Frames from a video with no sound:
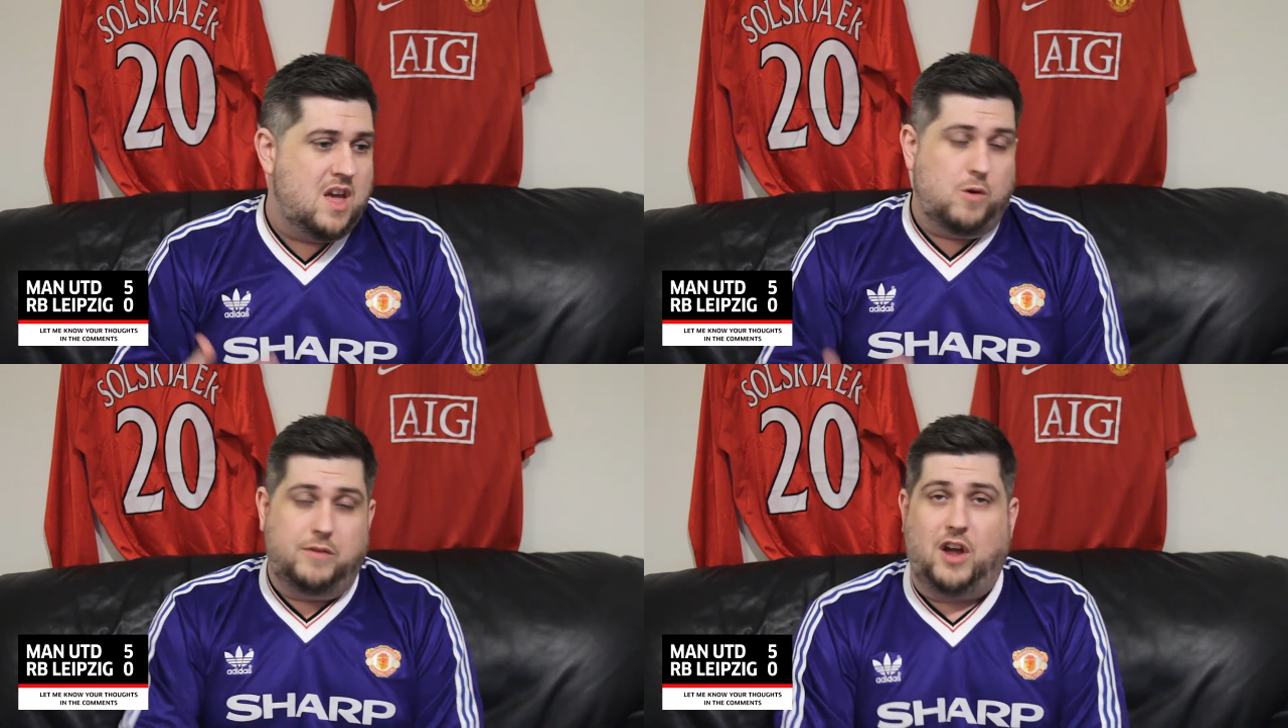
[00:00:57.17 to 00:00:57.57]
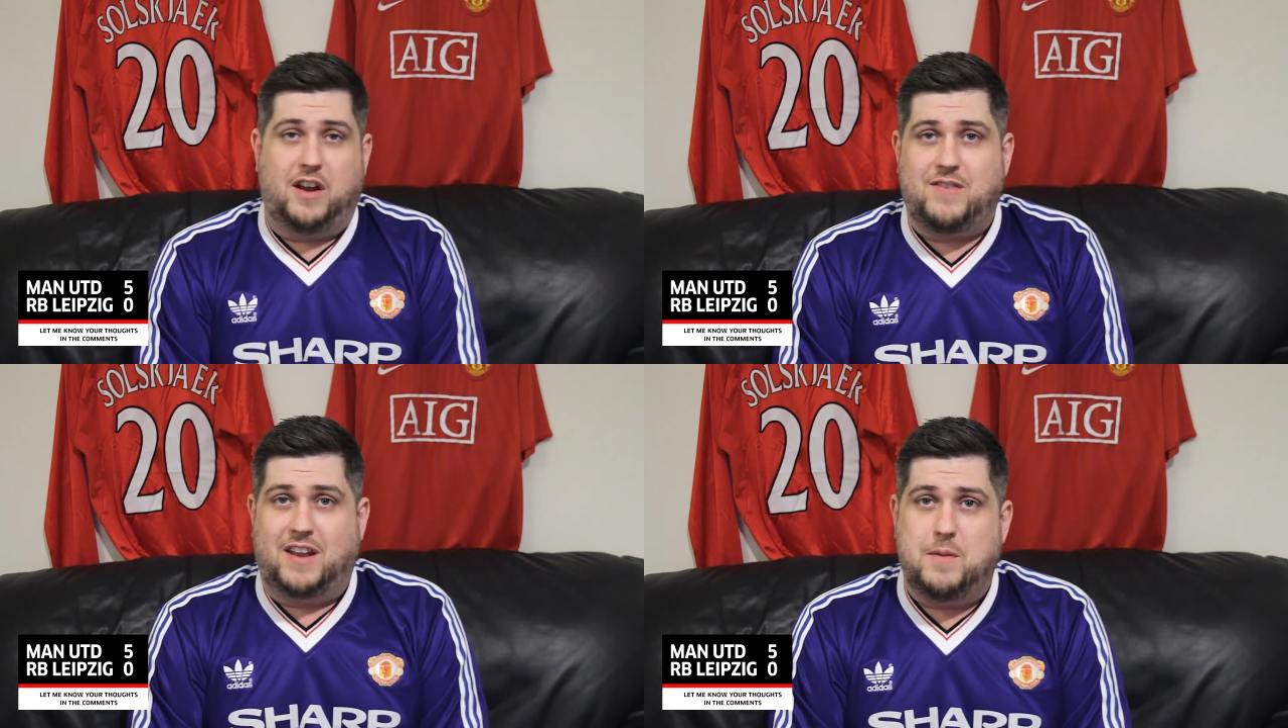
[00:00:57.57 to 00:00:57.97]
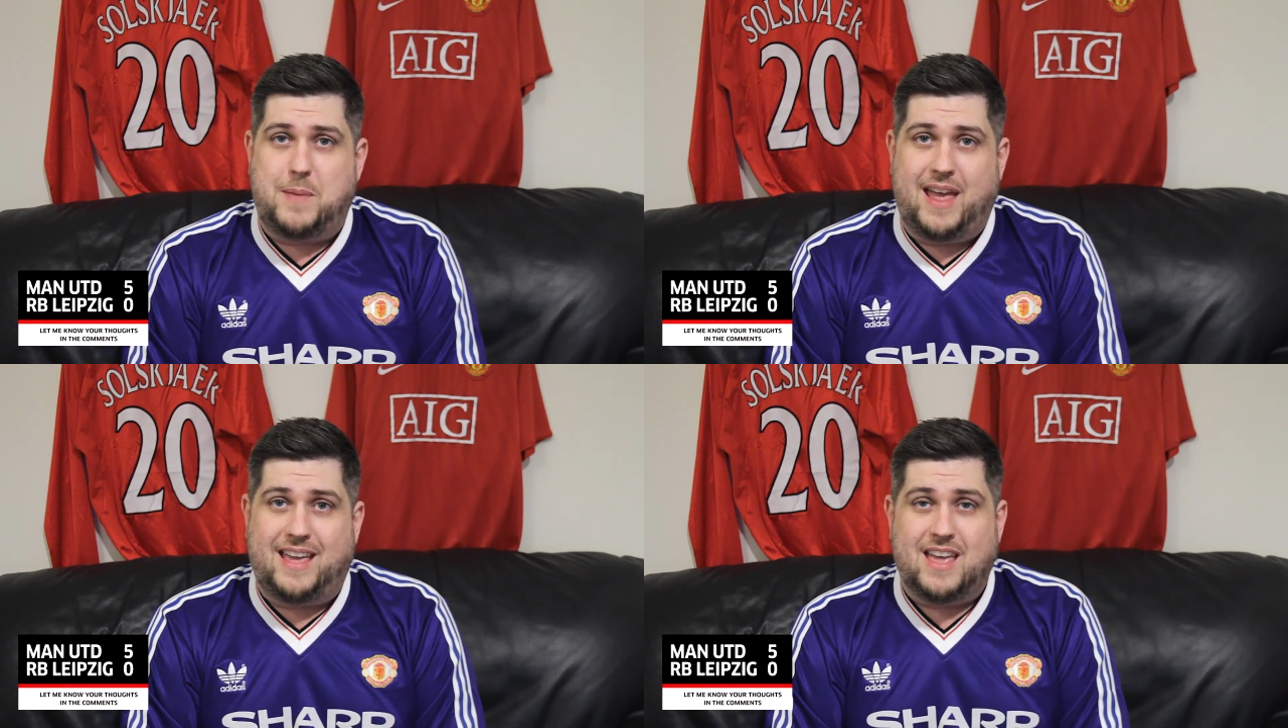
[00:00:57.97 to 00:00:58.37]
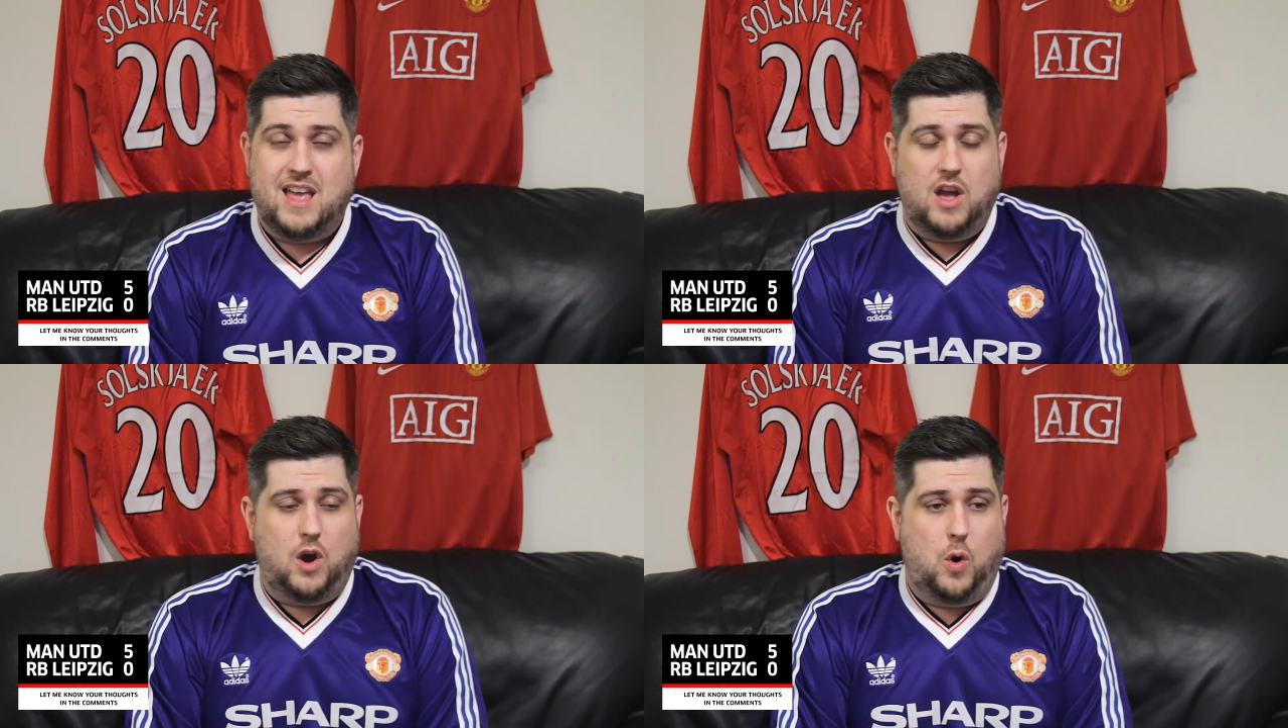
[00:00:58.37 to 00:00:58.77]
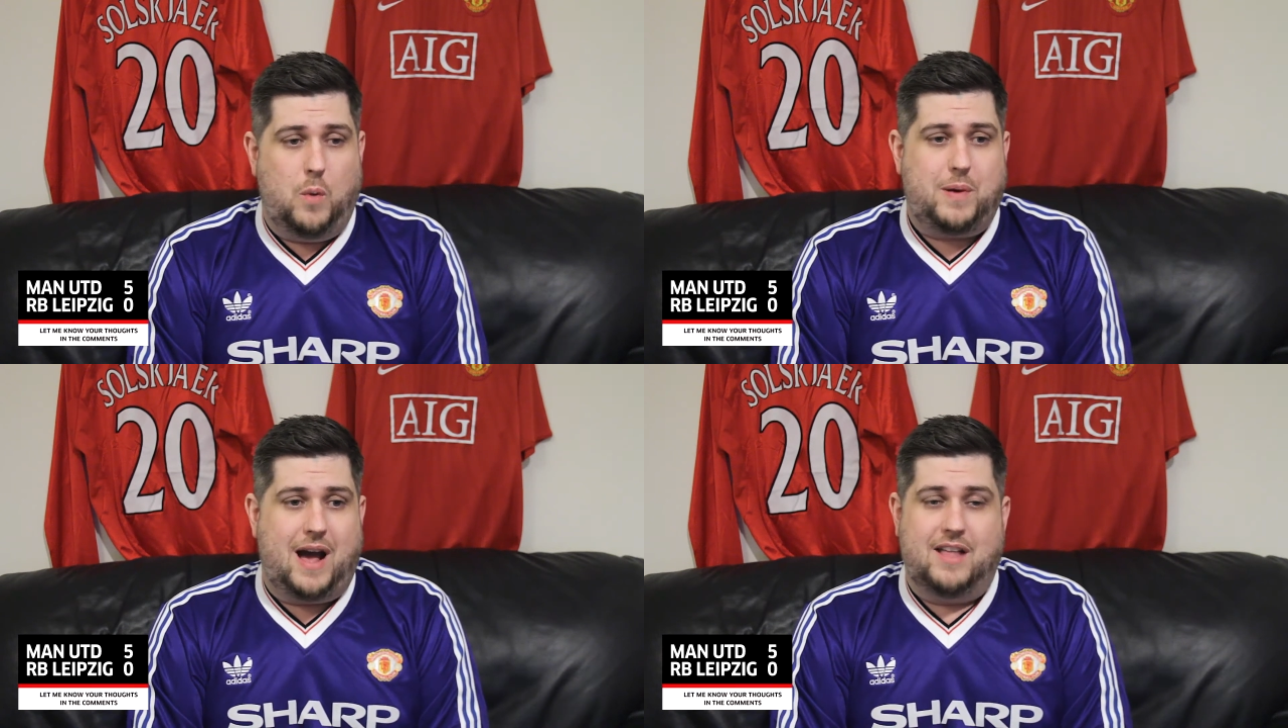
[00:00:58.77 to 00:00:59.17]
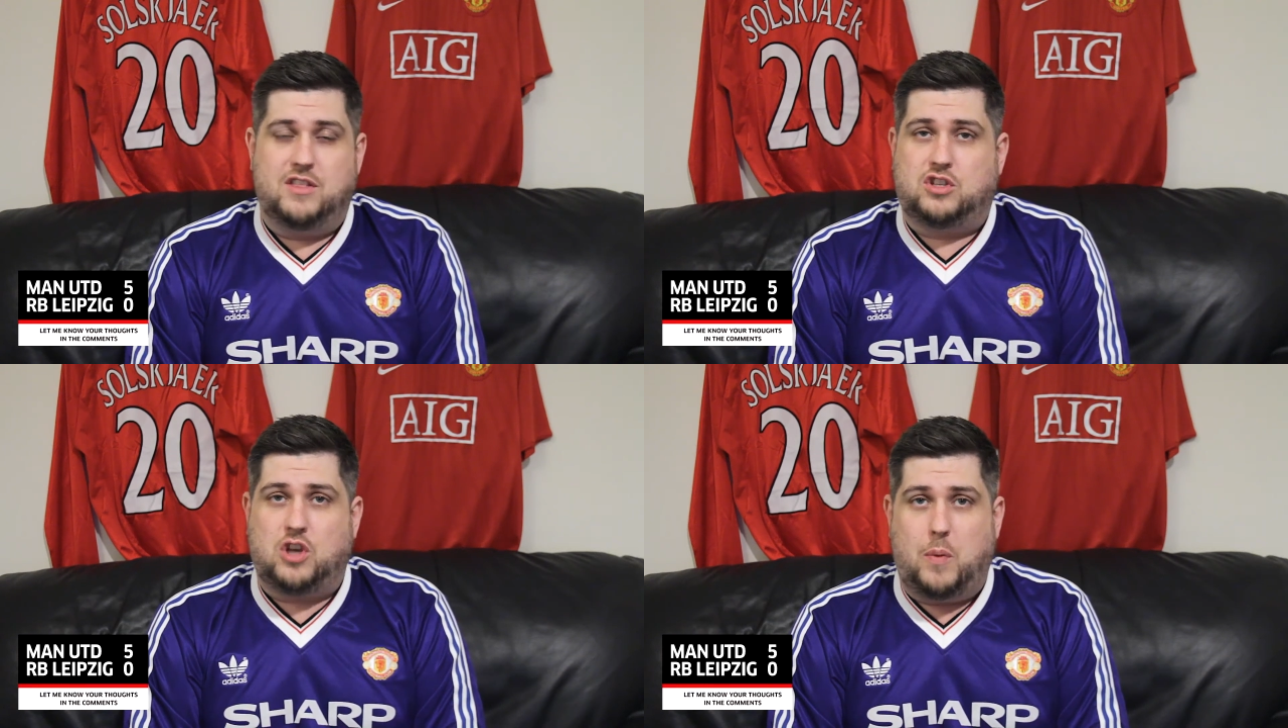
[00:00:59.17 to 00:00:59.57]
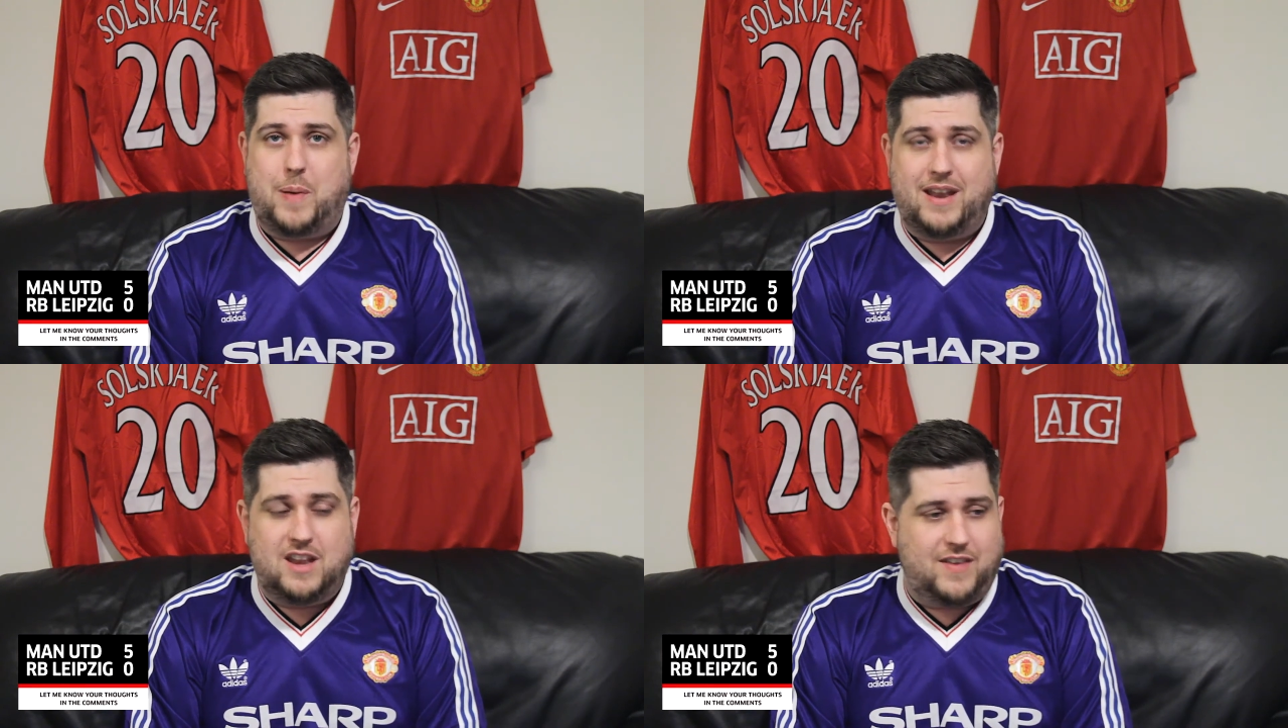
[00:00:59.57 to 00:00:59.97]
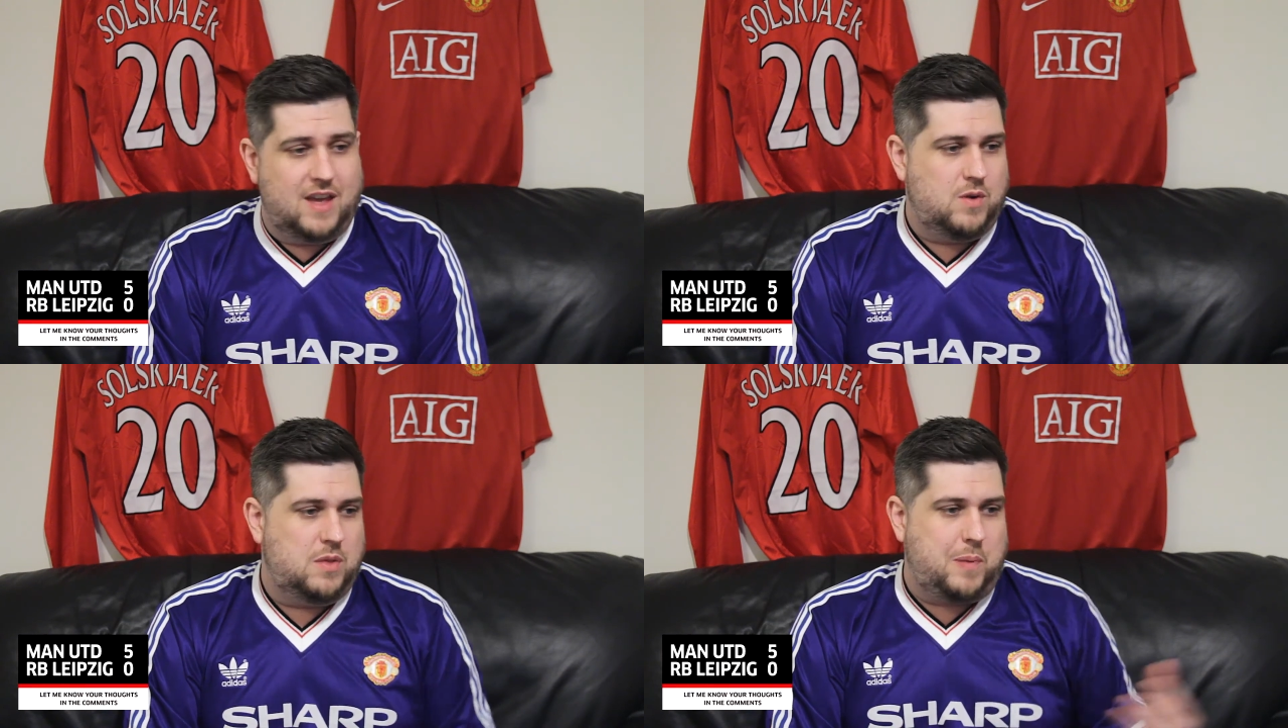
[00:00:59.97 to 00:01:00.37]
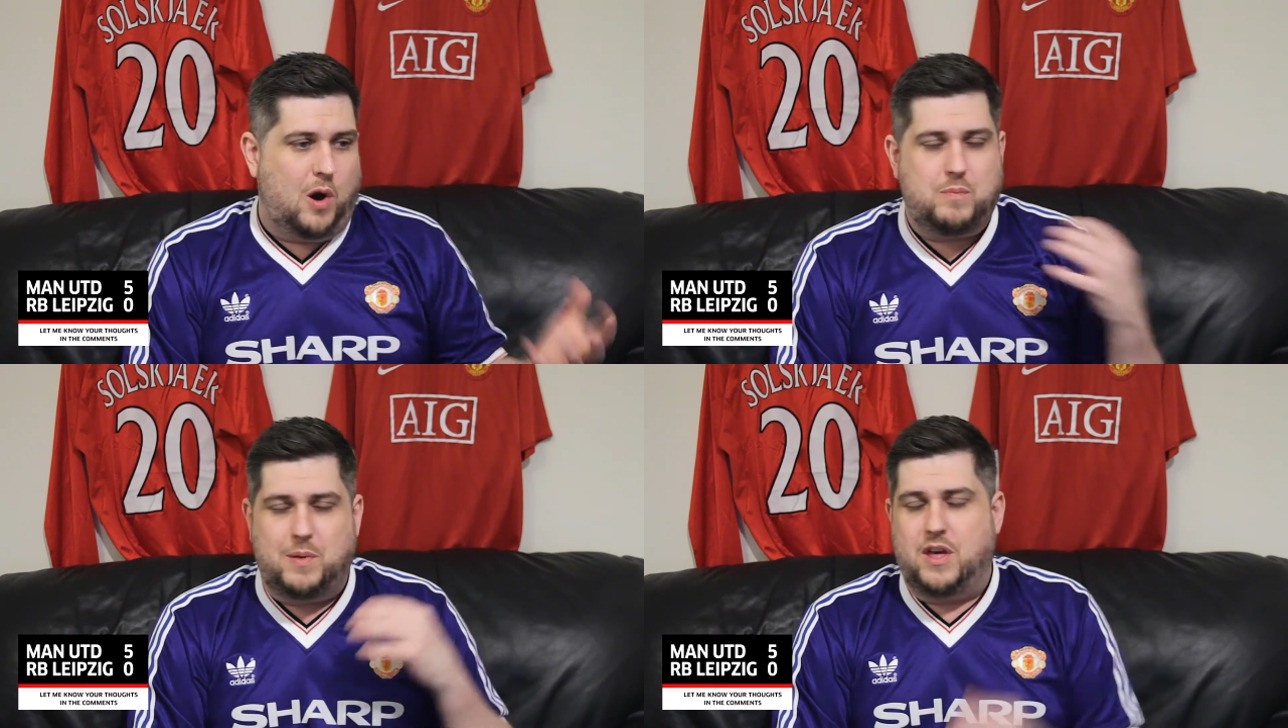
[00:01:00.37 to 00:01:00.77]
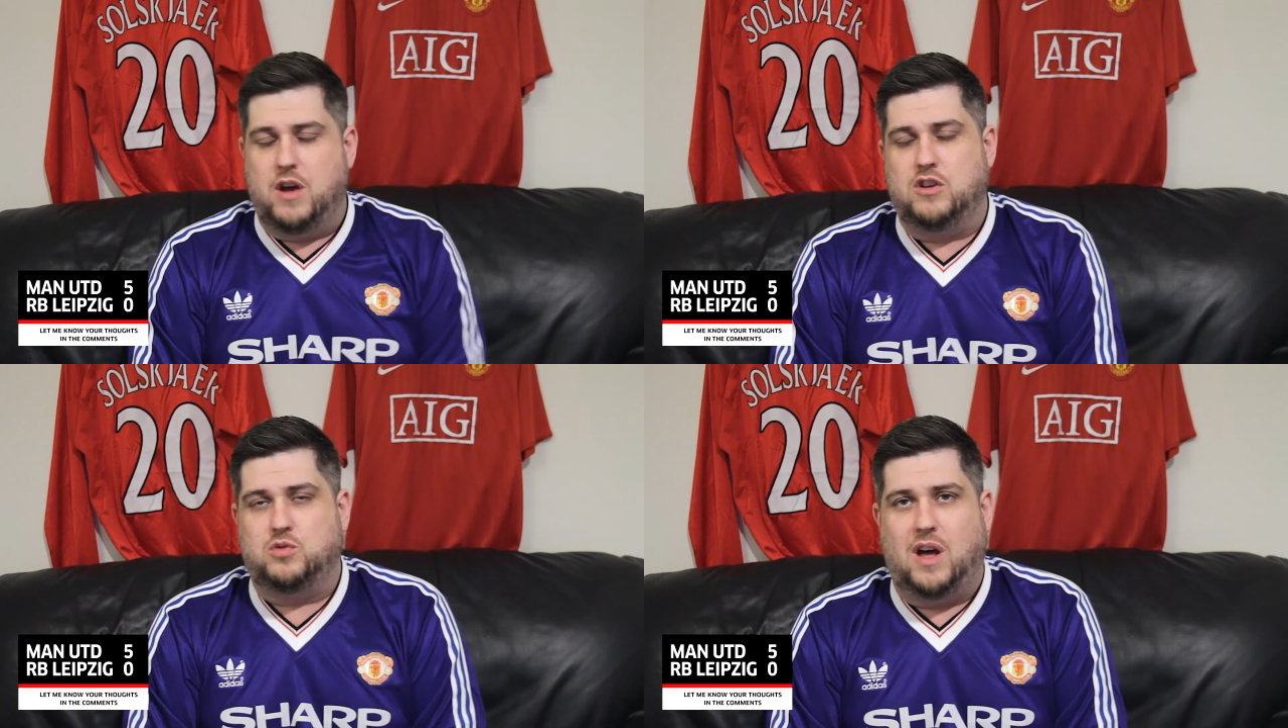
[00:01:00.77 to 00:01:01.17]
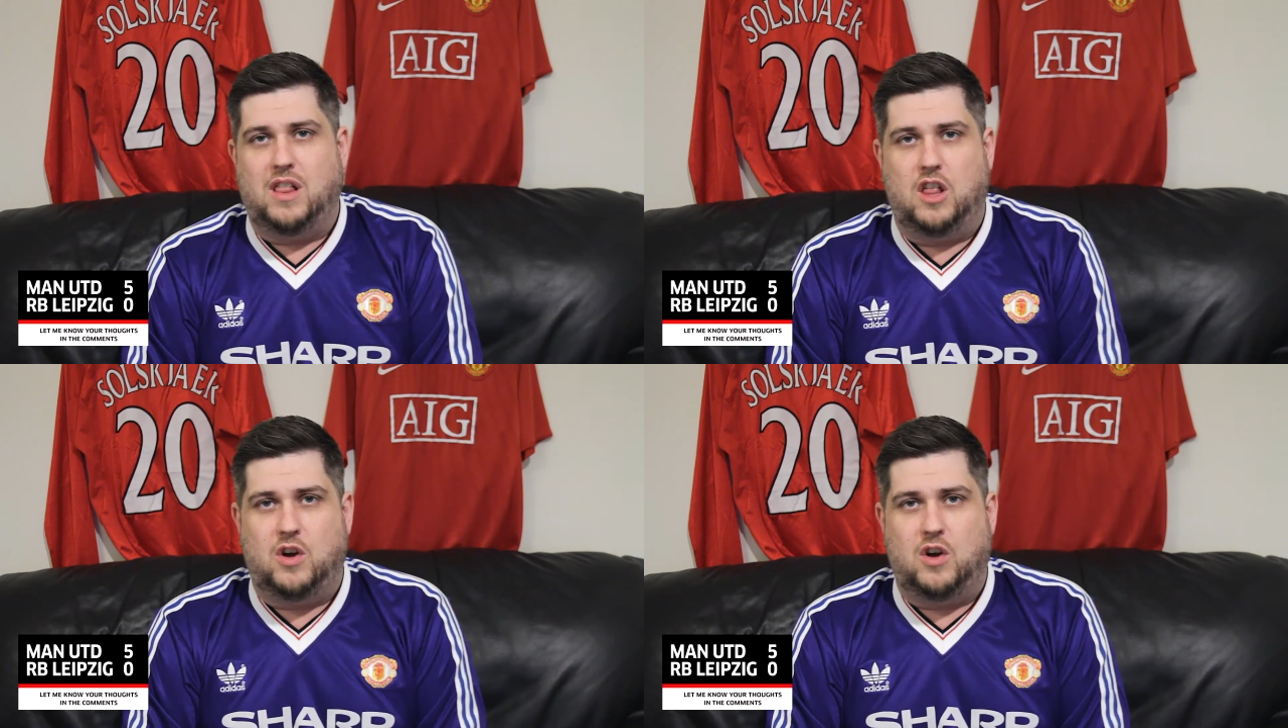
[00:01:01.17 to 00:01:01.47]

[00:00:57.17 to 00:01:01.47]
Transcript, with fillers: with Donny van de Beek up at the top end of it, with Pogba there as well,